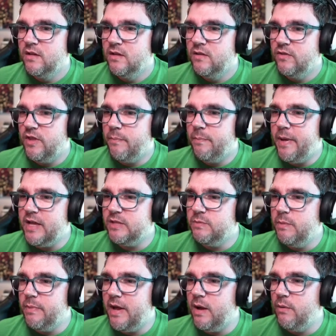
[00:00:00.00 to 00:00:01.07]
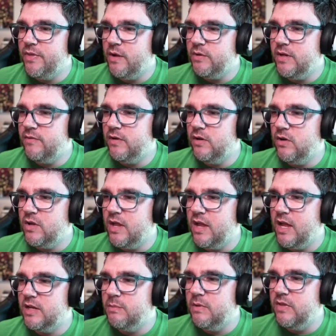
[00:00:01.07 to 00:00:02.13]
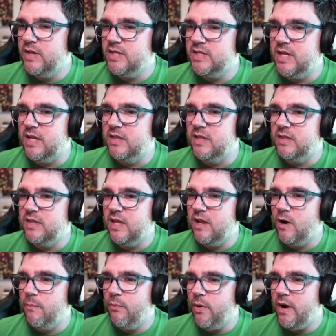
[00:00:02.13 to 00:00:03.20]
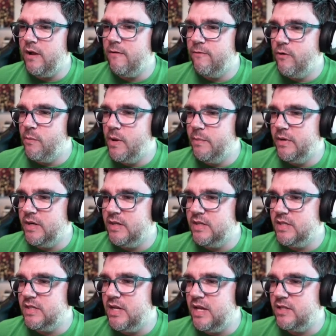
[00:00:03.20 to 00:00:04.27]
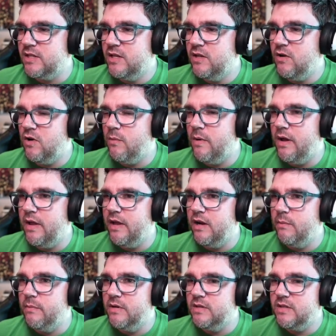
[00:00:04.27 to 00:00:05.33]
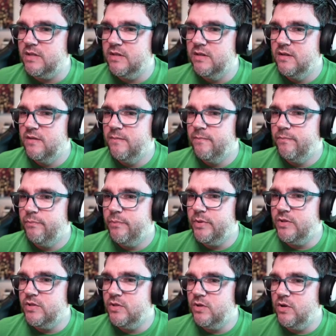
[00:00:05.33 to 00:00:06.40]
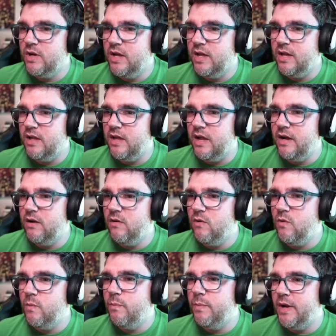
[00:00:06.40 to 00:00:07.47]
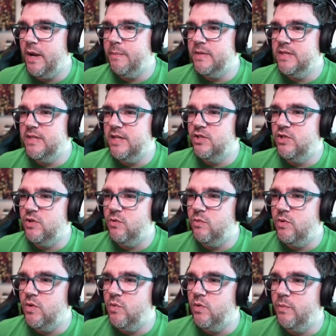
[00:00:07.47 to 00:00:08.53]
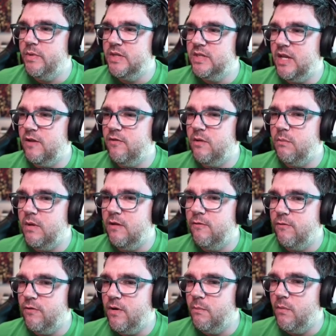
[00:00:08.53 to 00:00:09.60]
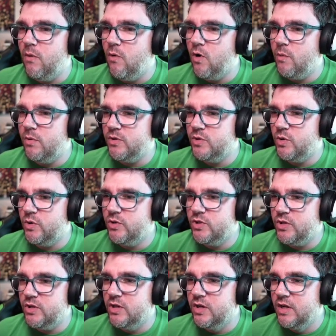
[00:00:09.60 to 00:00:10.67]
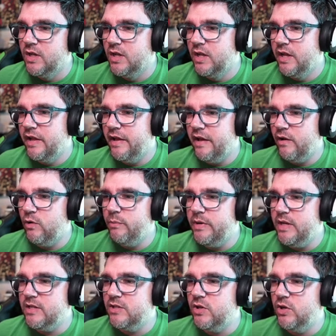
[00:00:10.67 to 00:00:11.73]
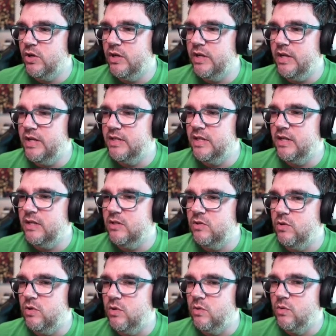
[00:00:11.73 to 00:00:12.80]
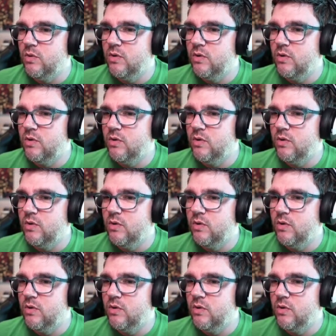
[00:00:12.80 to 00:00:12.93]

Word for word: They pass me by without even looking at me. They say that they are praying for me, but it does not cure my ailment. But, sir, I, I know, but I beseech you, you will be saving me from horrible torture. I will be eternally indebted to you.